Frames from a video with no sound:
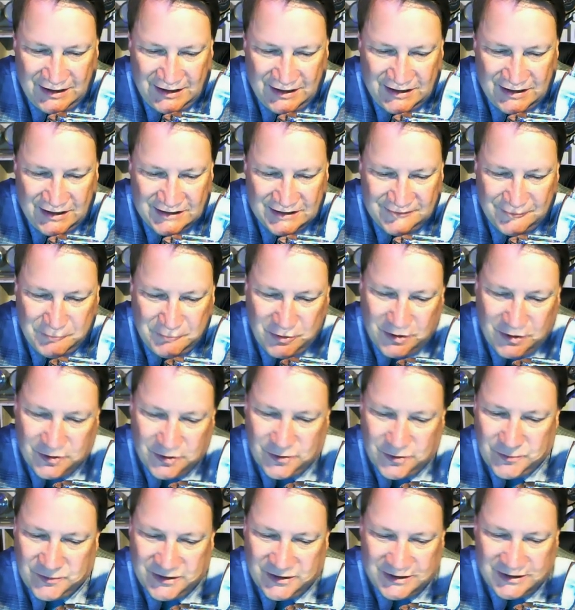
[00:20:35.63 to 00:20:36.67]
And as for Paul
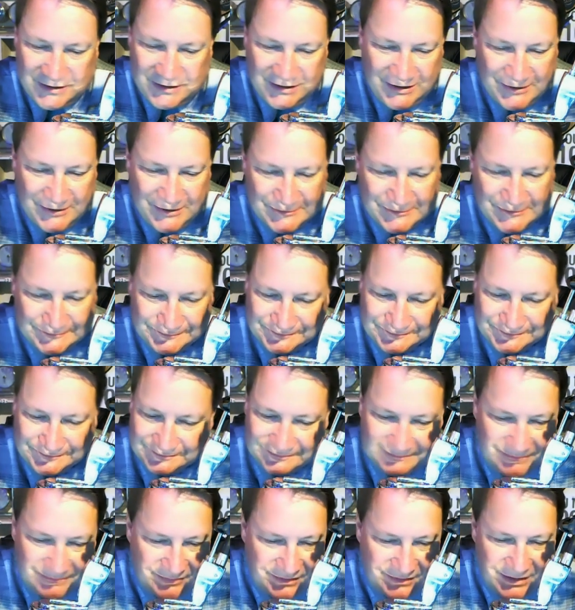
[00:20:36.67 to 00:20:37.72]
Holmgren,
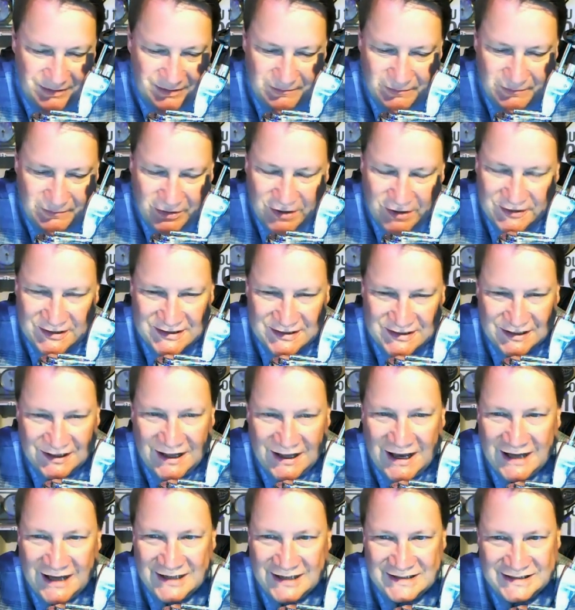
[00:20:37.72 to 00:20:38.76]
Paul does a
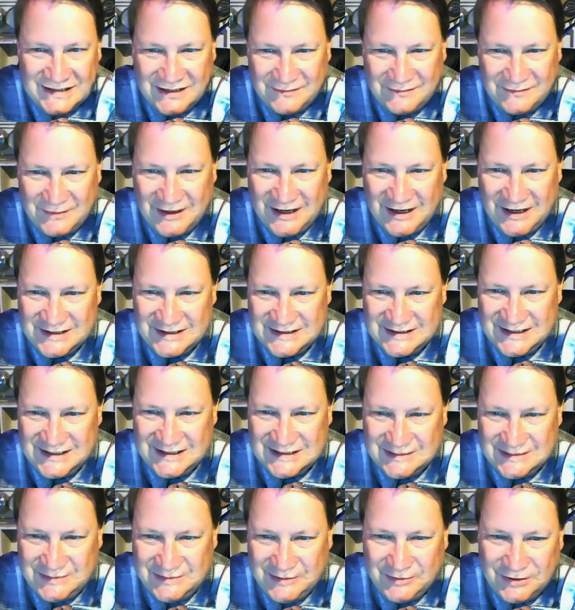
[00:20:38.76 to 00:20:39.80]
lot of stuff behind the
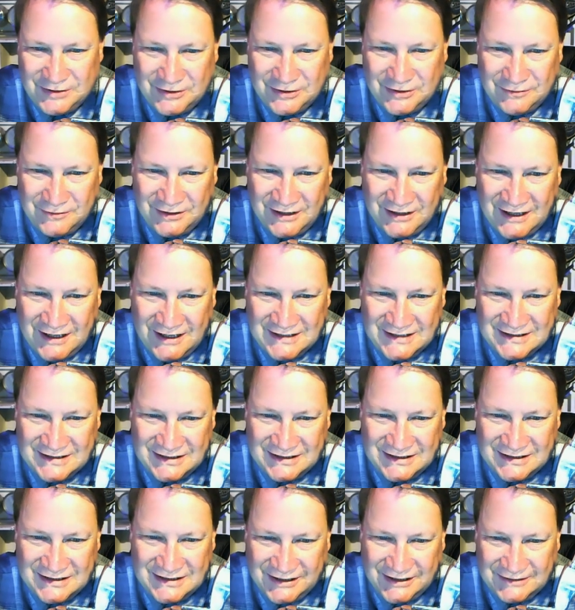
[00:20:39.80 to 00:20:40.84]
scenes that people don't realize,
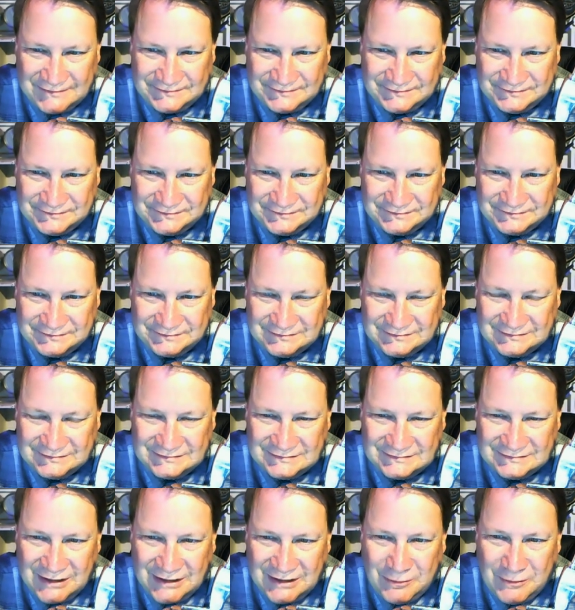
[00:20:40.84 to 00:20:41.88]
and
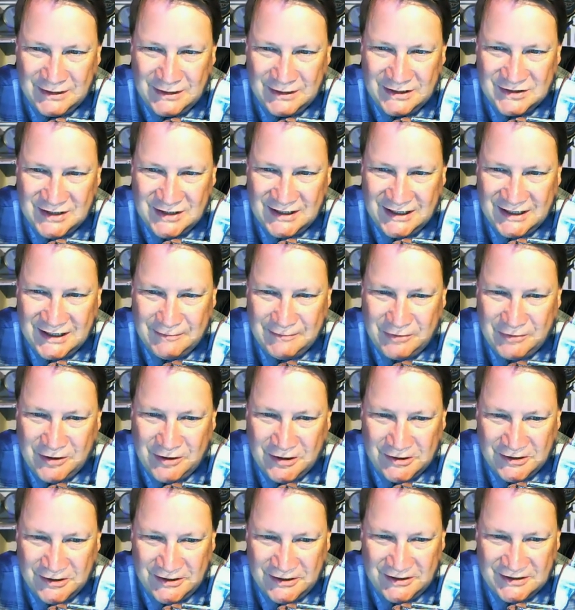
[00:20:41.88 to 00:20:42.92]
I want to try to get
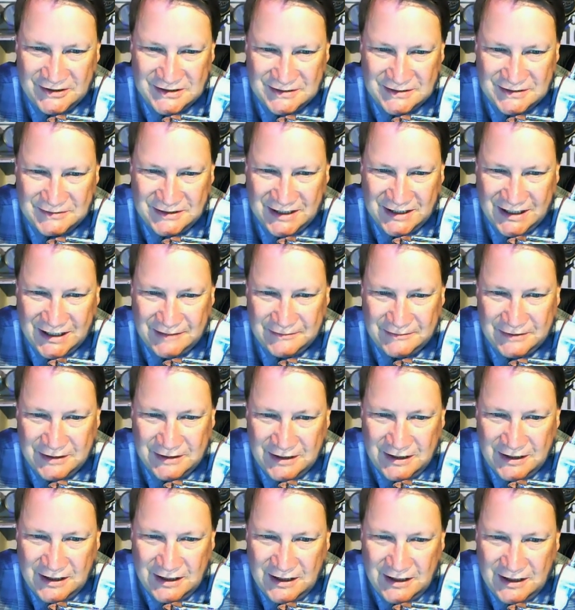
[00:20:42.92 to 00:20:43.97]
Paul on here sometime.
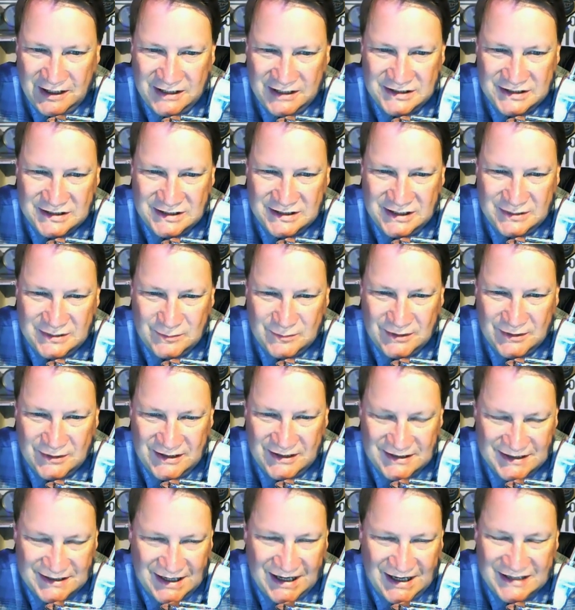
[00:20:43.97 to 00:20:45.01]
He's one of
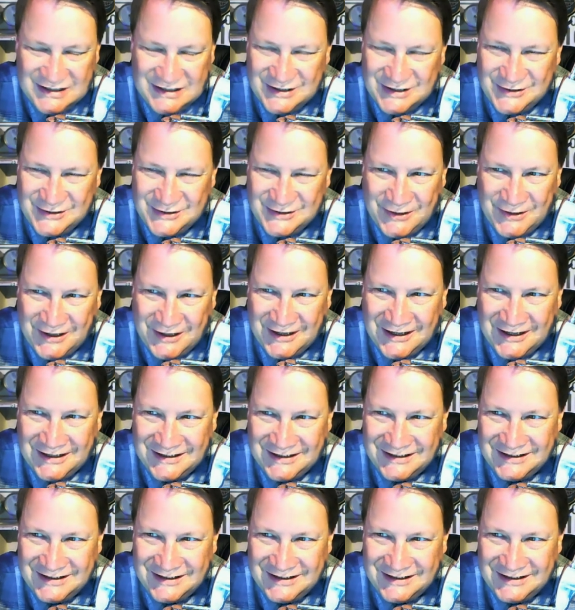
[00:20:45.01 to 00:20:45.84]
these guys who I